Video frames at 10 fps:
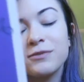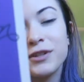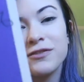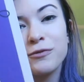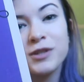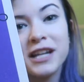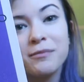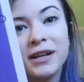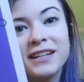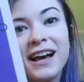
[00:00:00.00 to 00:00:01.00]
This one's from
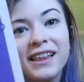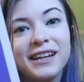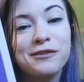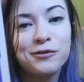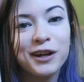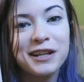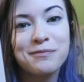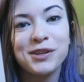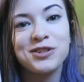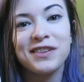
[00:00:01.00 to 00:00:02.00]
Janet McNally. Forgot
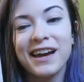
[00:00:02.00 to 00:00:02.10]
to mention